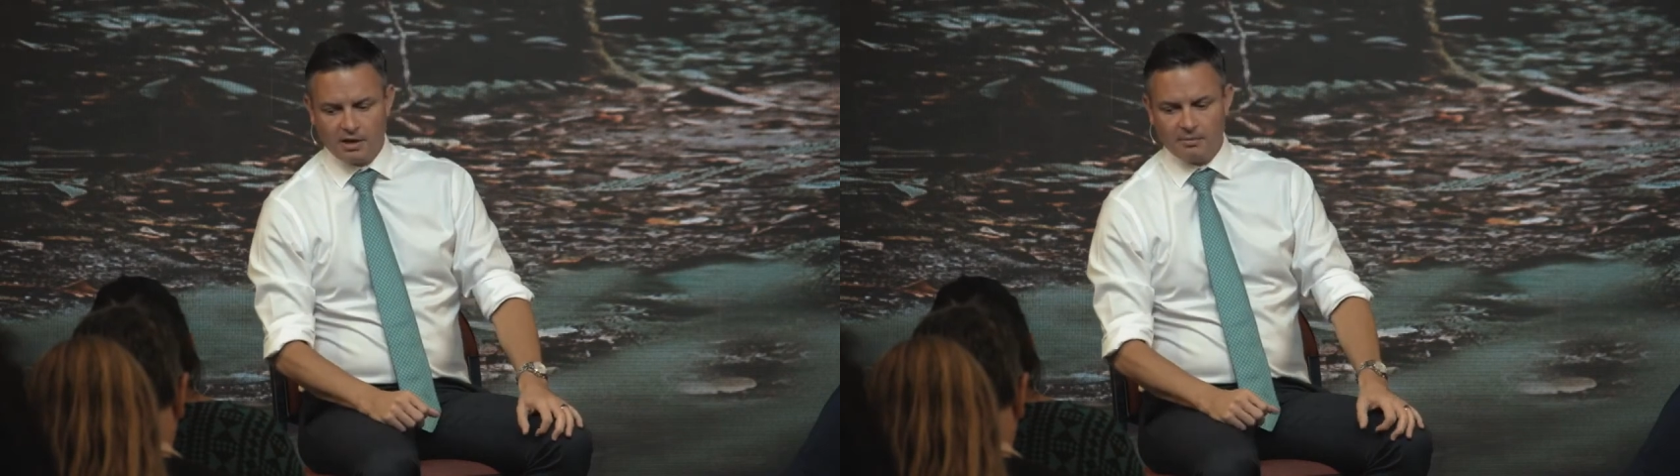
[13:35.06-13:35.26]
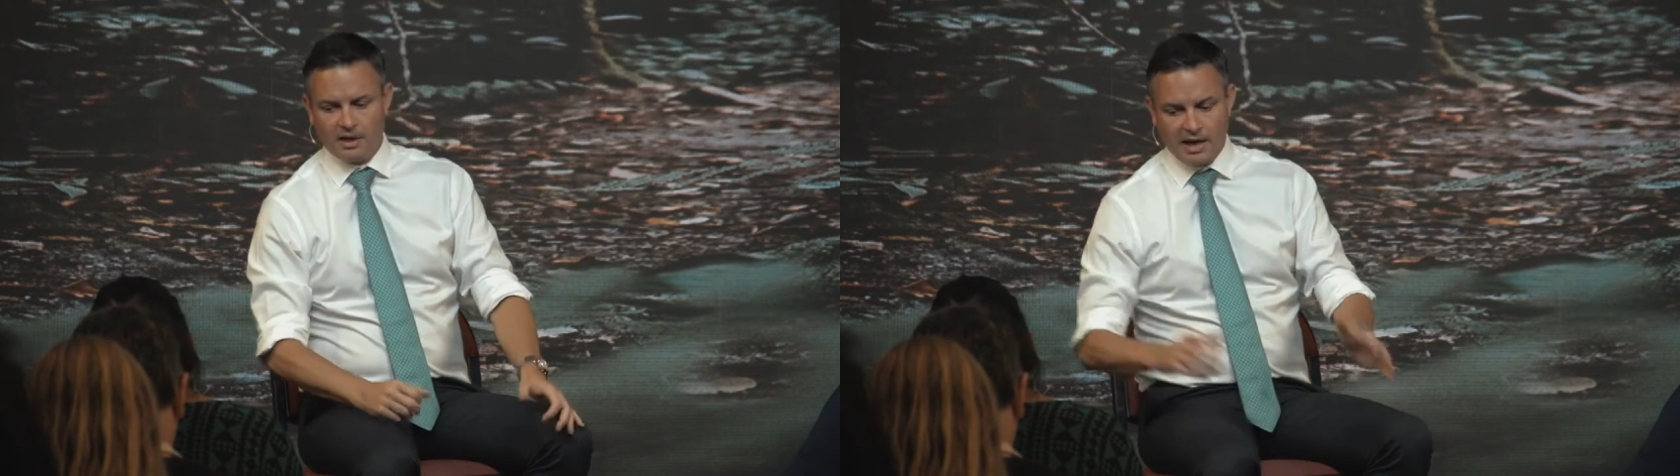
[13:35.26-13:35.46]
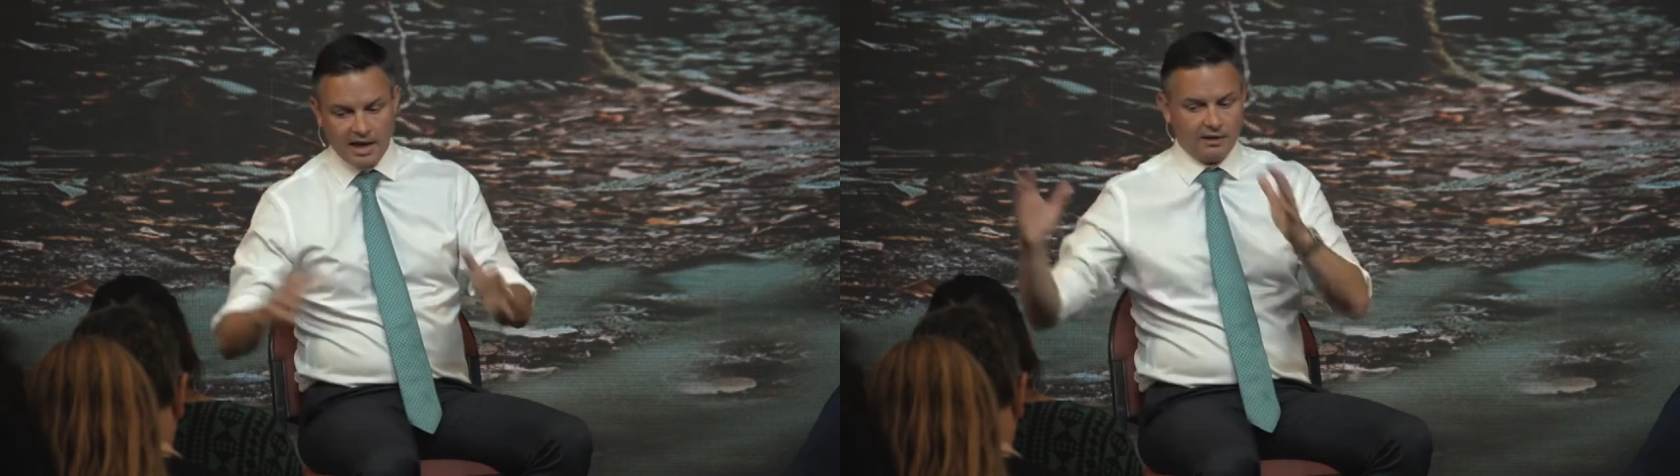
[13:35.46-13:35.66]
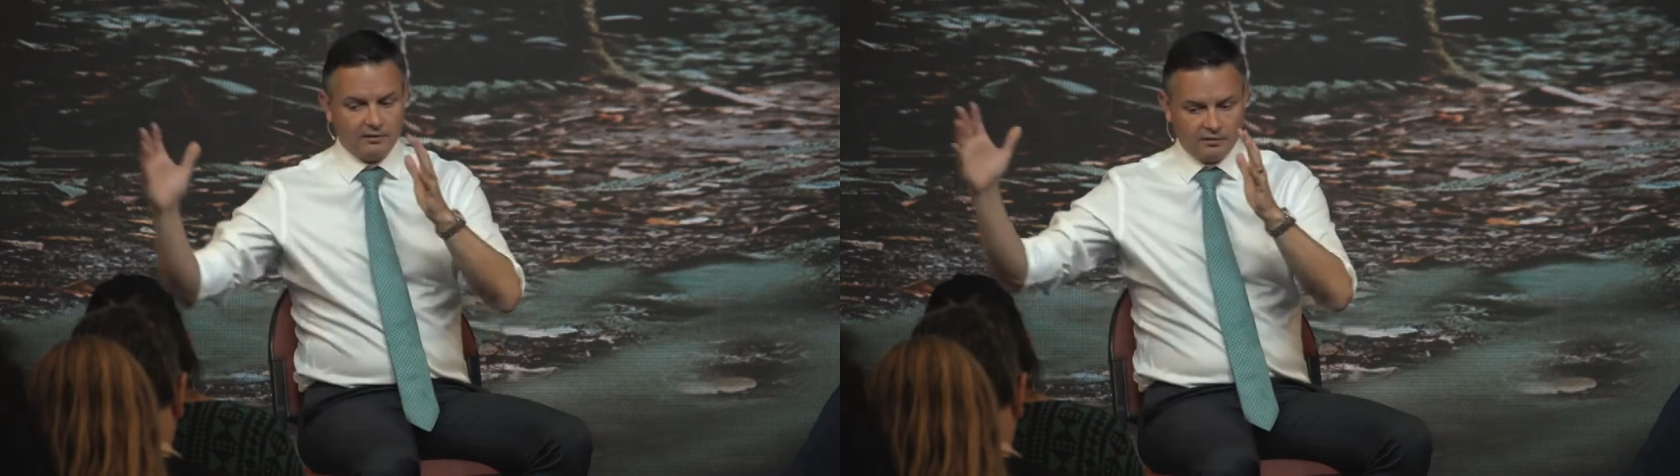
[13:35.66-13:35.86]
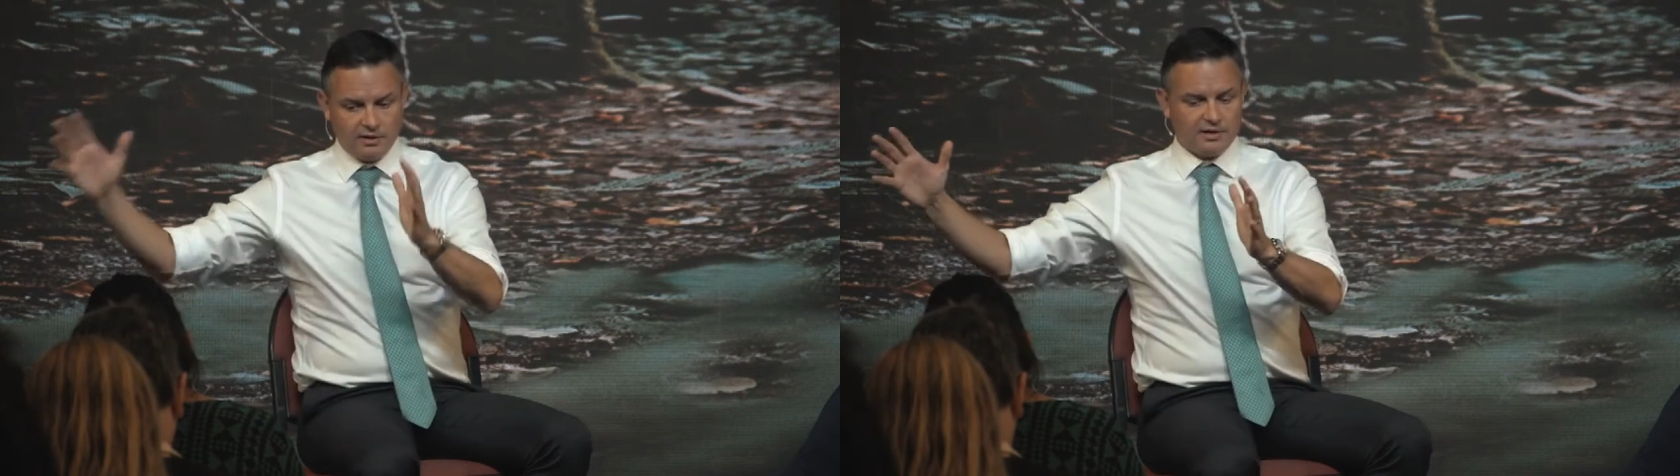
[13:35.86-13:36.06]

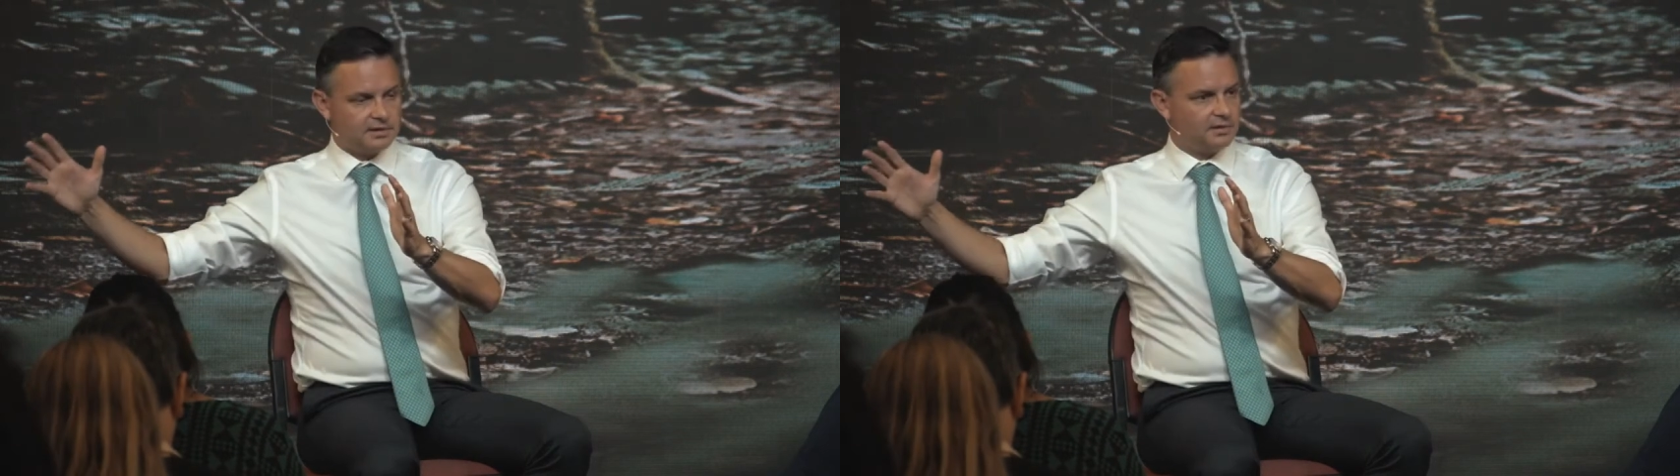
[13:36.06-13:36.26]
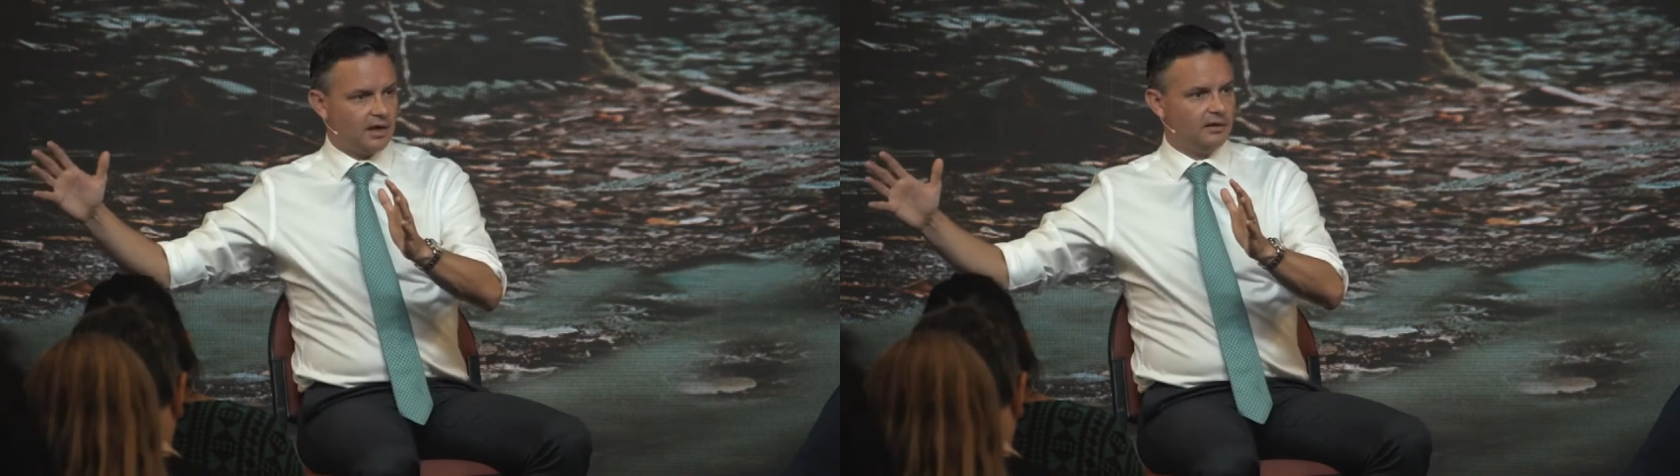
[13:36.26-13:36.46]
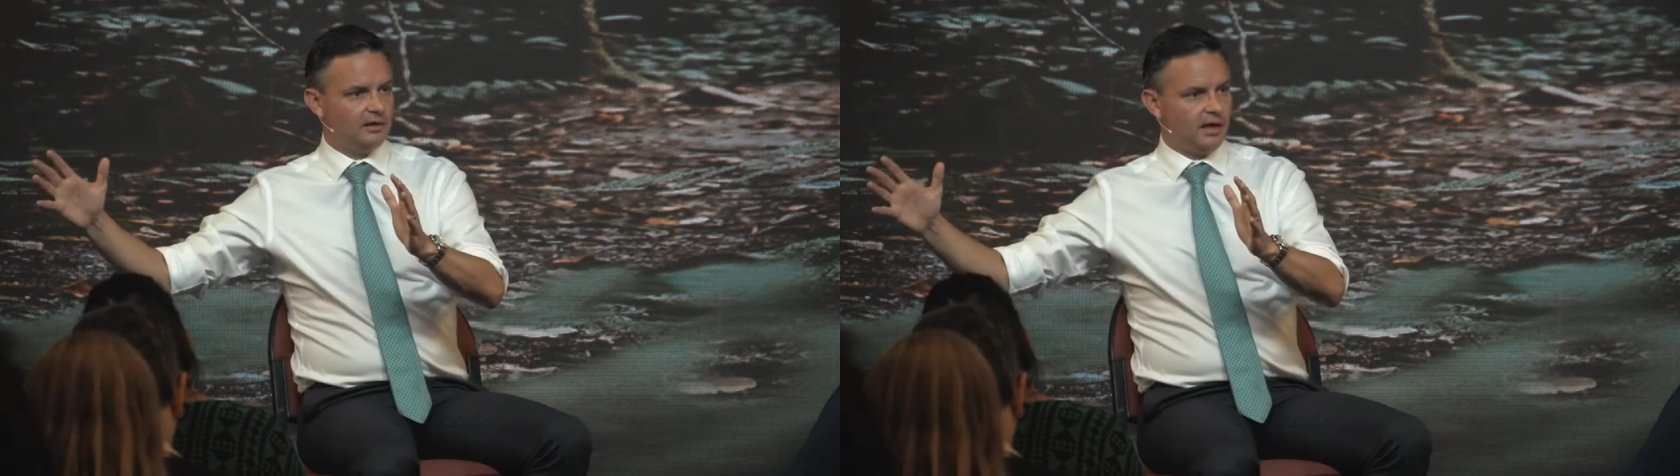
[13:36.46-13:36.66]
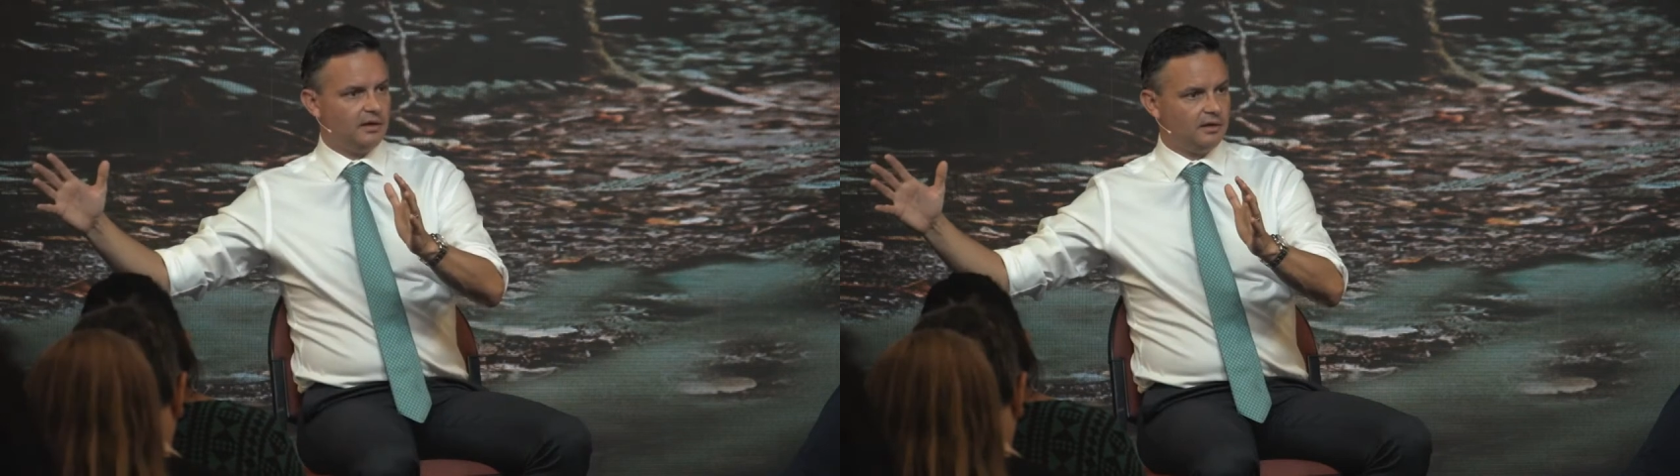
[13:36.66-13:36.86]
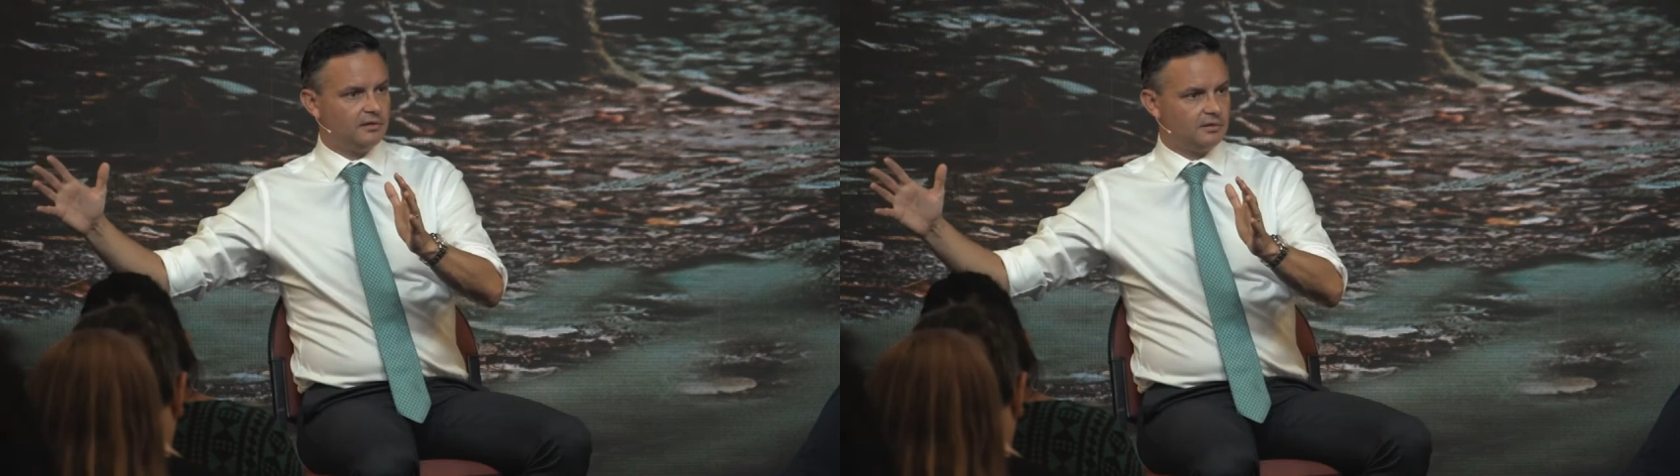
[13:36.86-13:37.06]
And
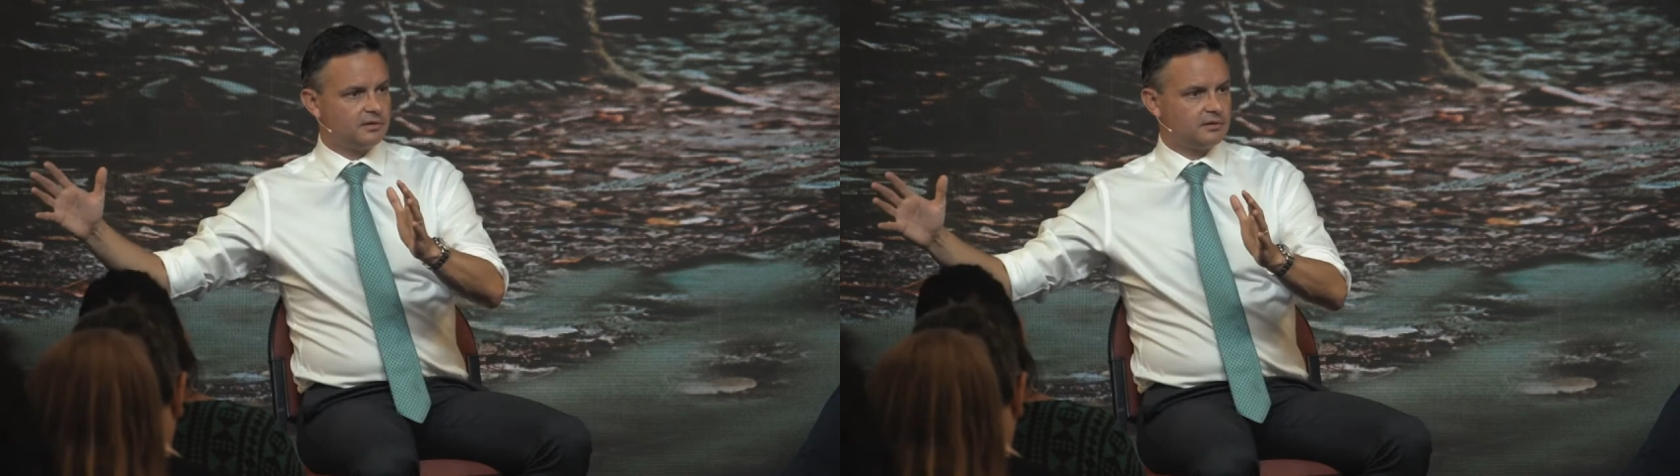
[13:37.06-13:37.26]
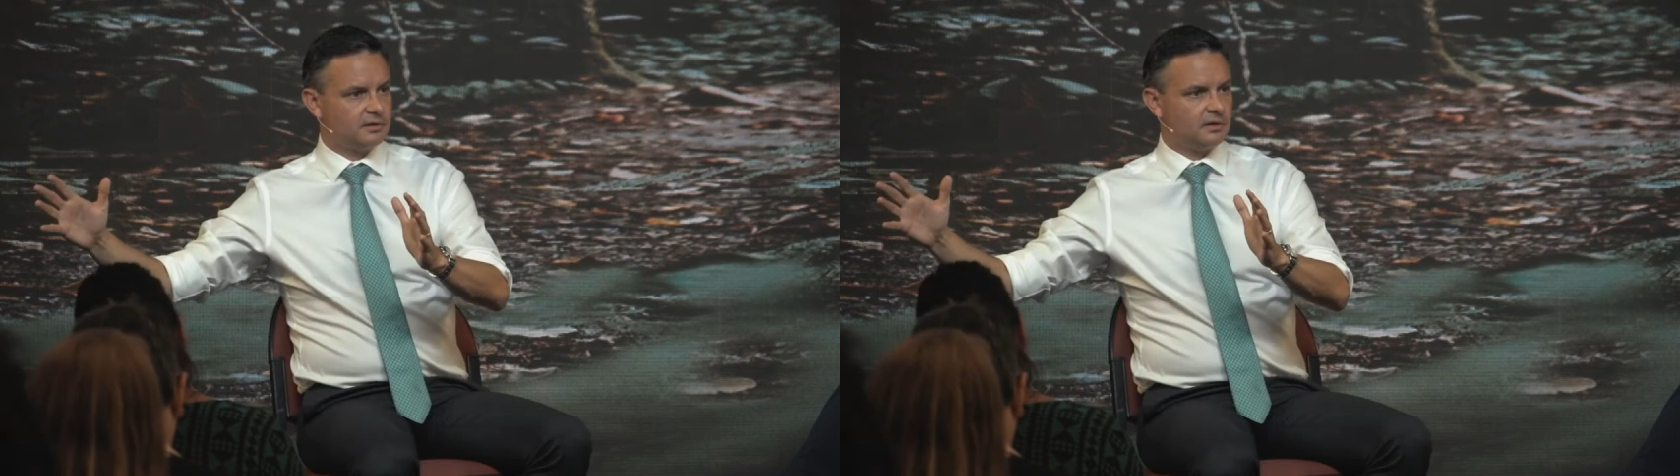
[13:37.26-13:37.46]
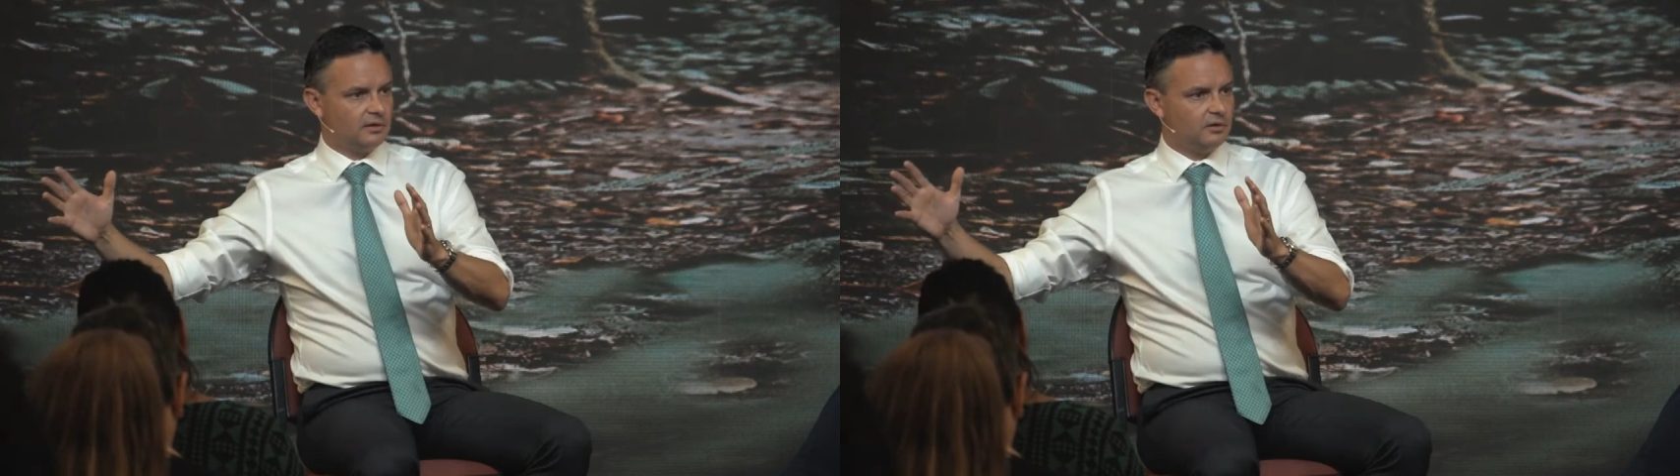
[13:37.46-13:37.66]
there's,